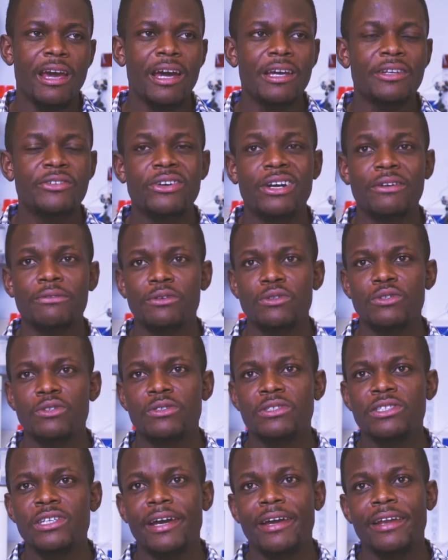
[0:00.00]
I traveled
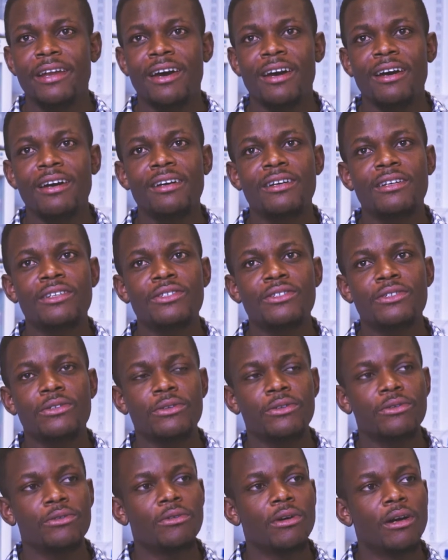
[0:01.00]
to China to
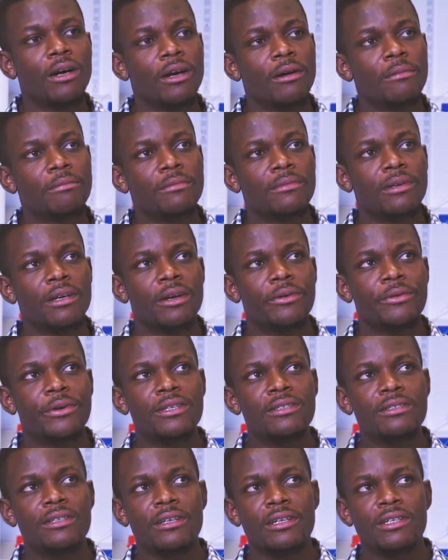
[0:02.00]
do um, a
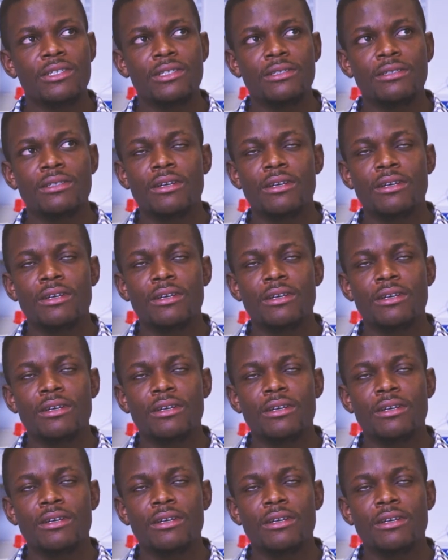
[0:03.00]
research